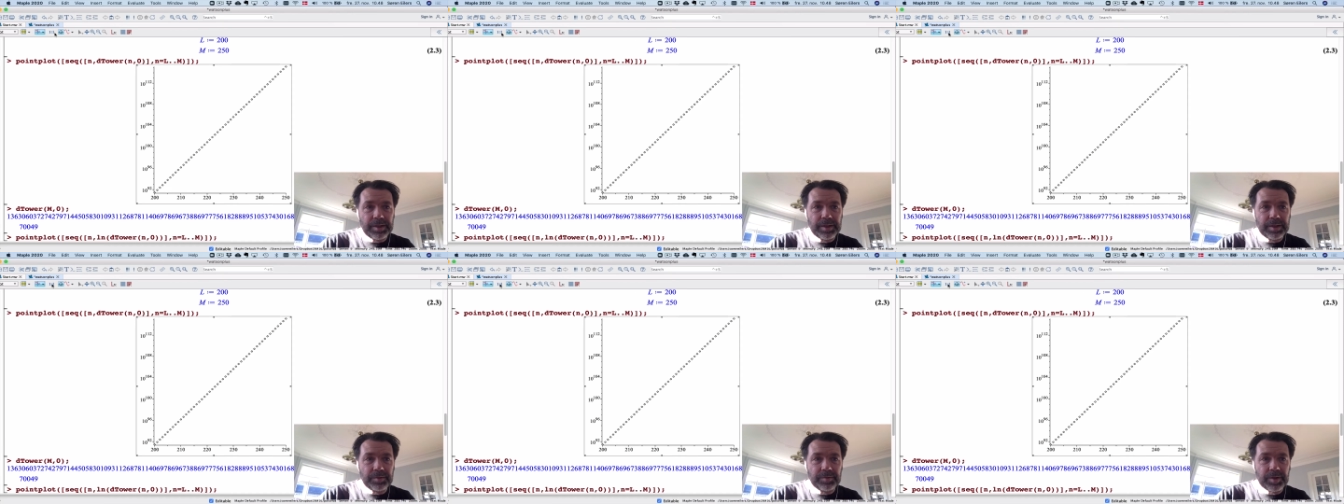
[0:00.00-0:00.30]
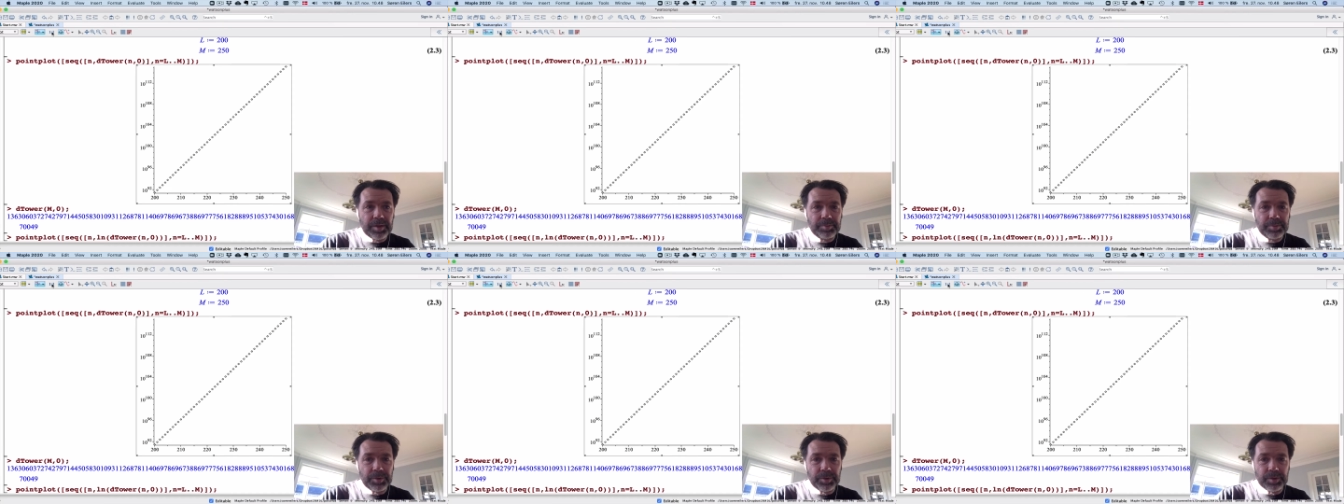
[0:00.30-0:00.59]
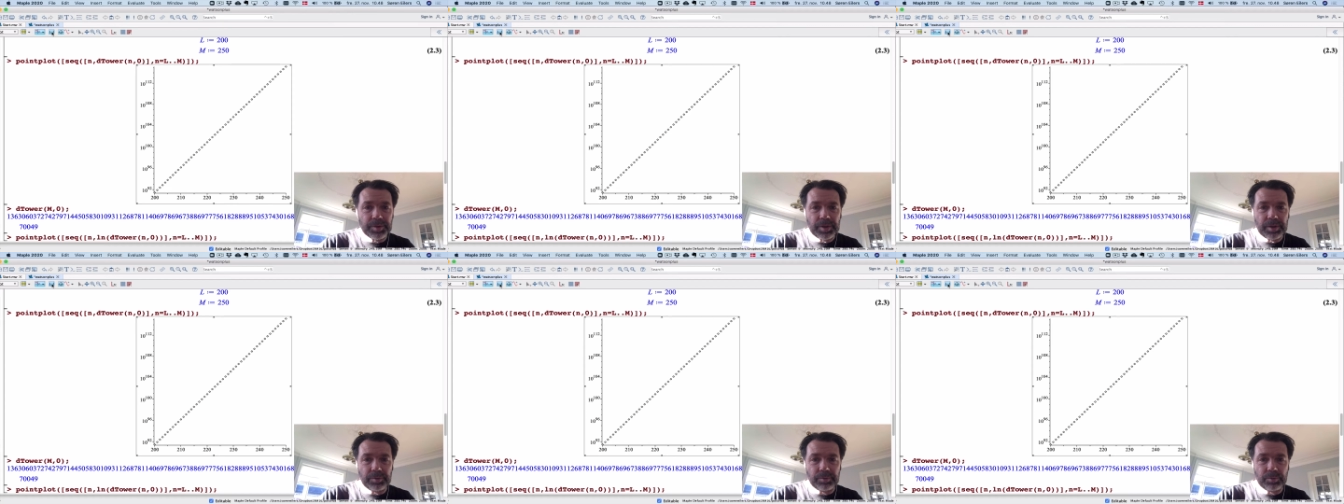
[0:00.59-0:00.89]
And if I
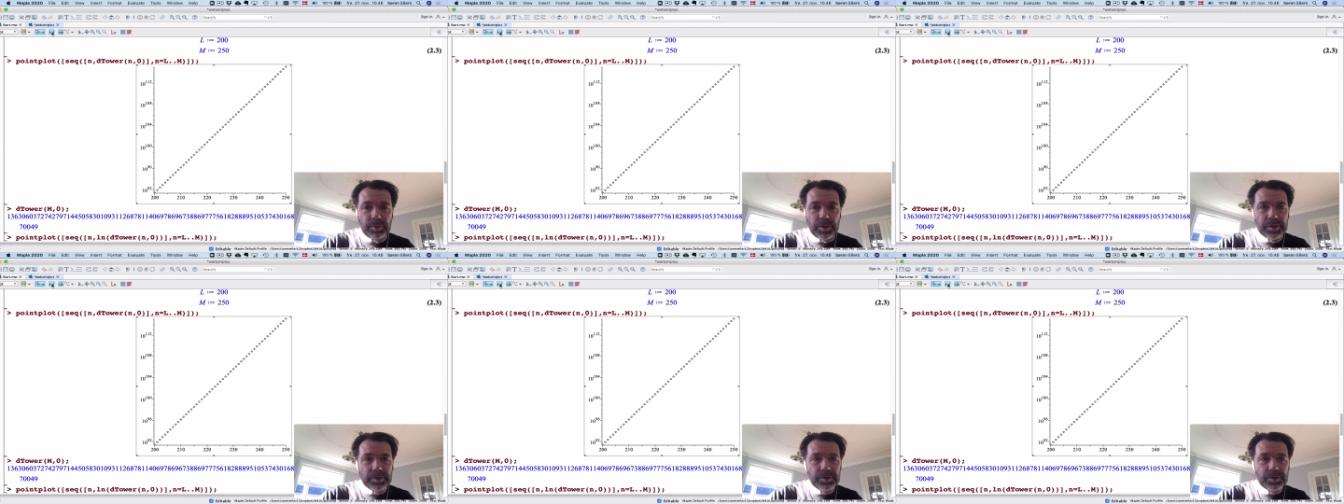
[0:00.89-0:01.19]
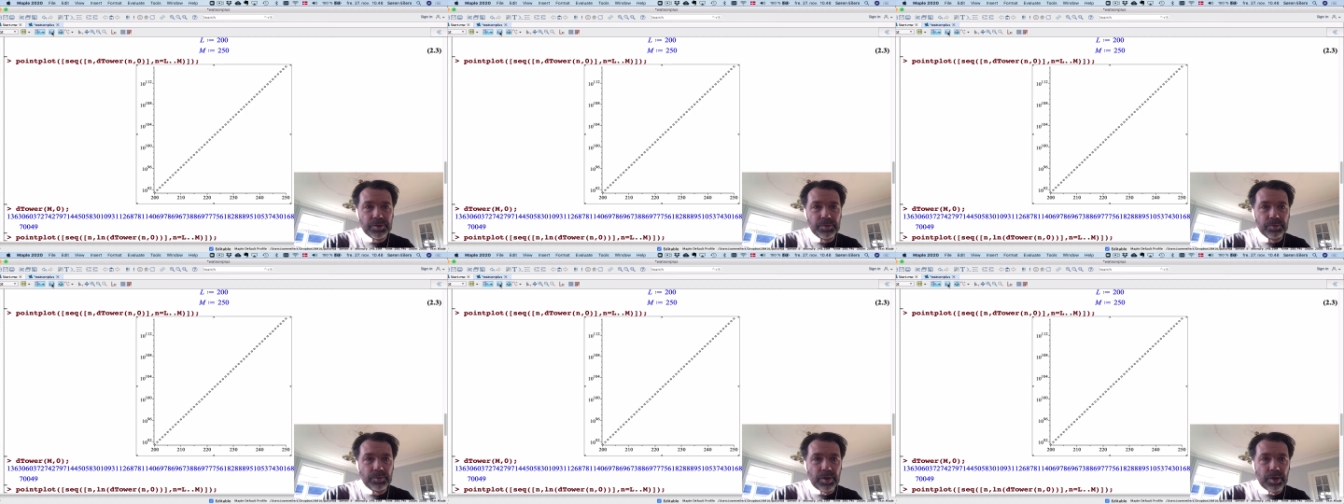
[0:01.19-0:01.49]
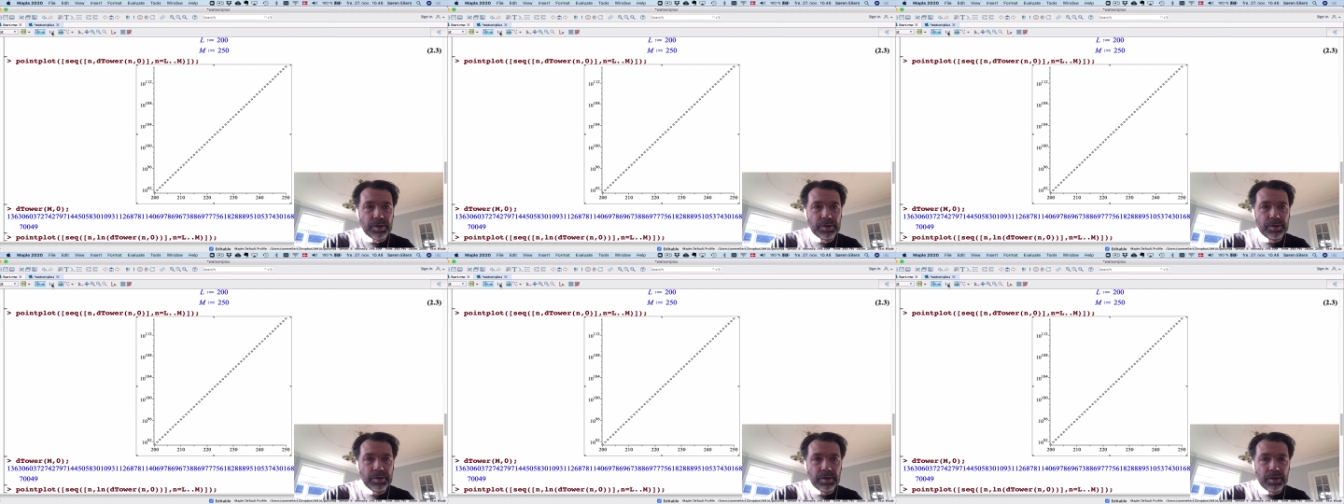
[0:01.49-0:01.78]
put a one to
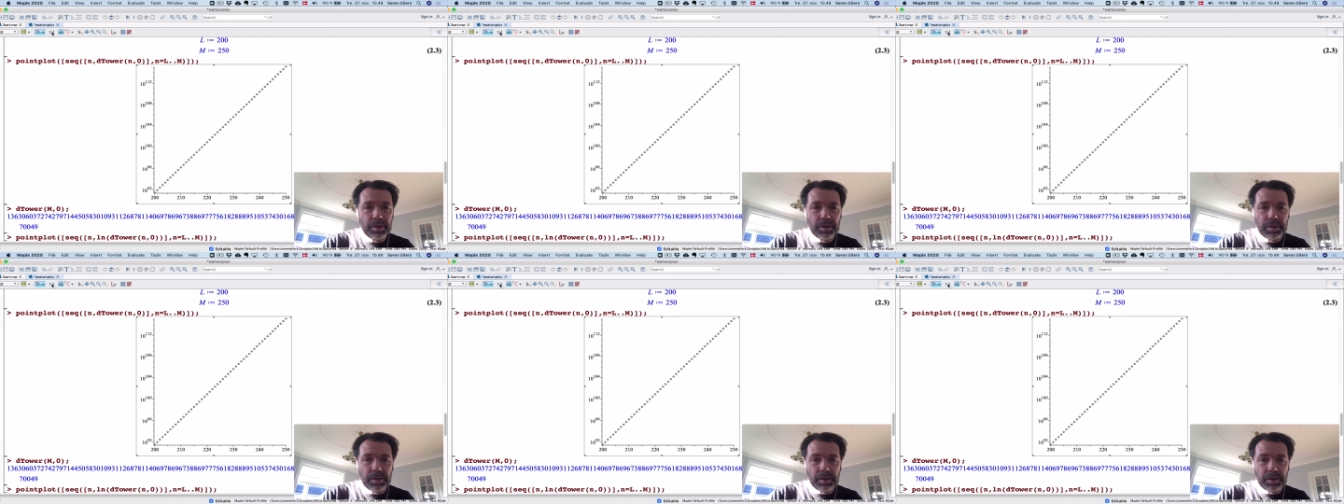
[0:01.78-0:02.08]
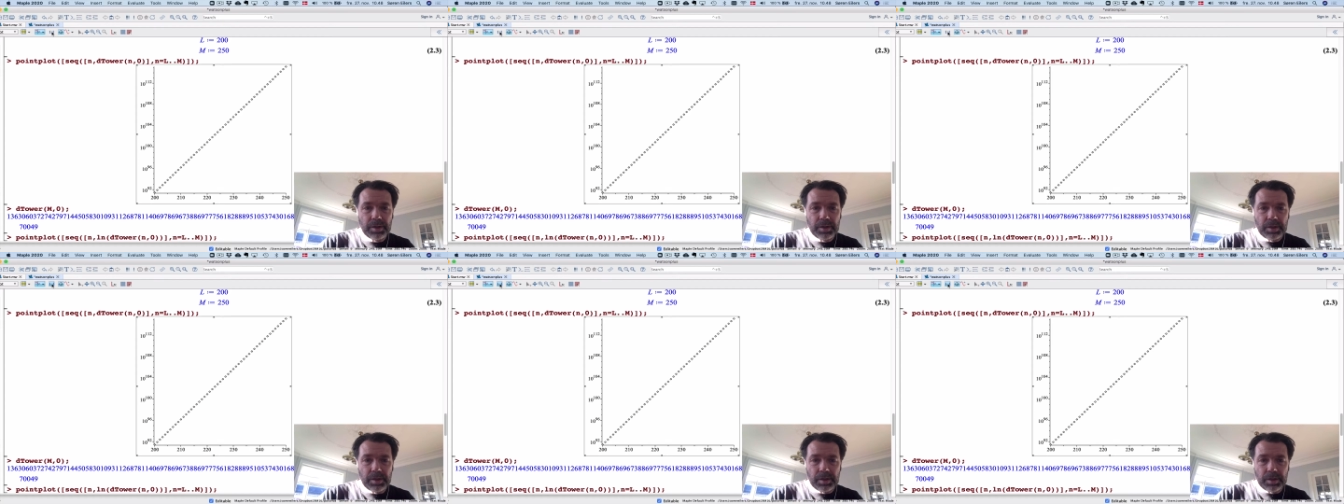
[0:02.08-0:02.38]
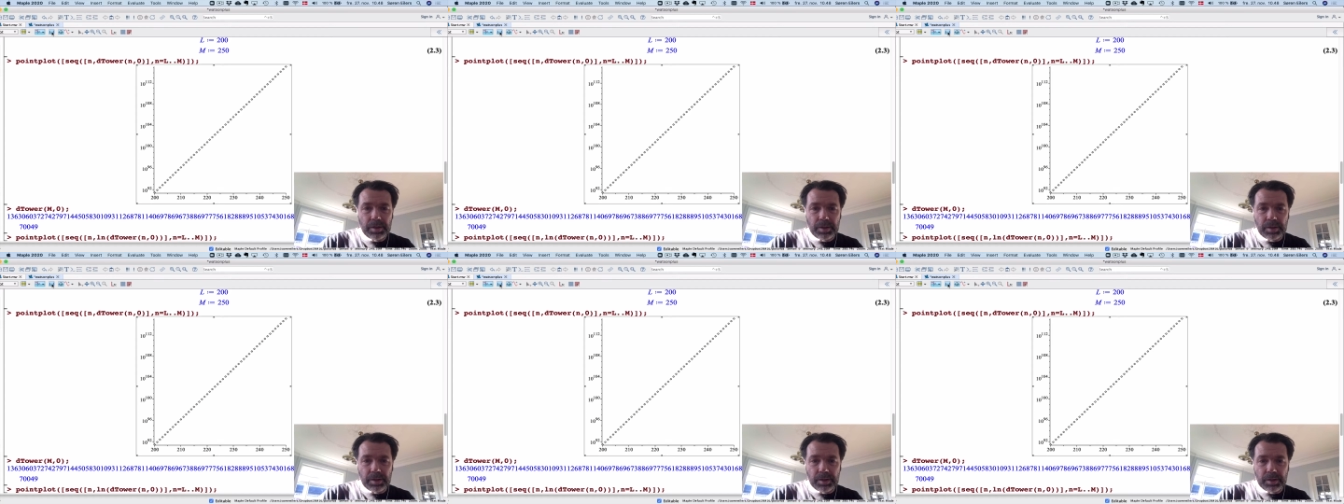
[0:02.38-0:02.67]
one,
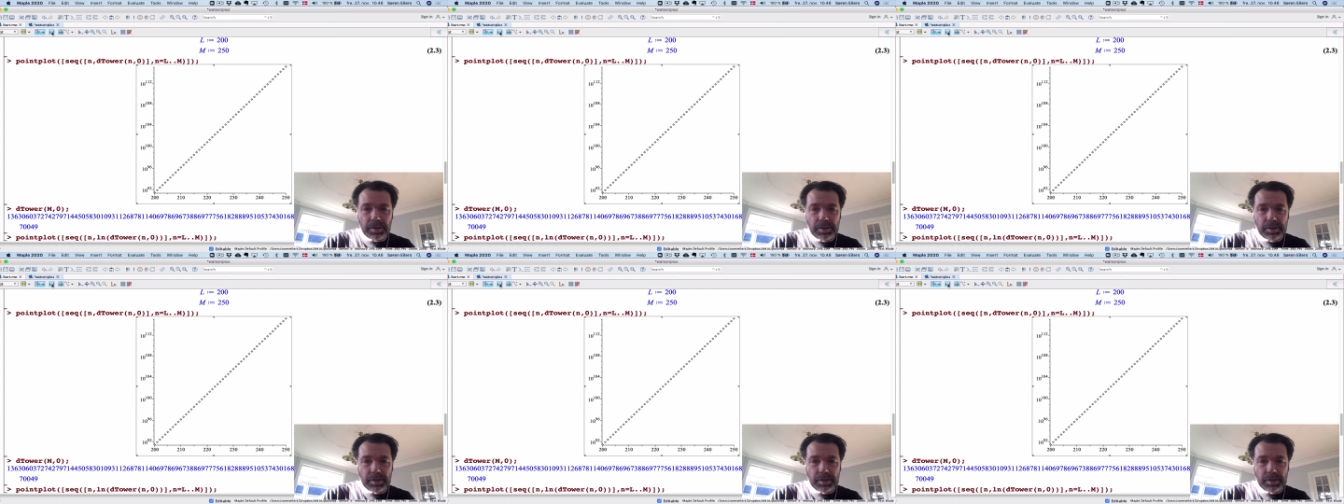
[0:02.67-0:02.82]
uh,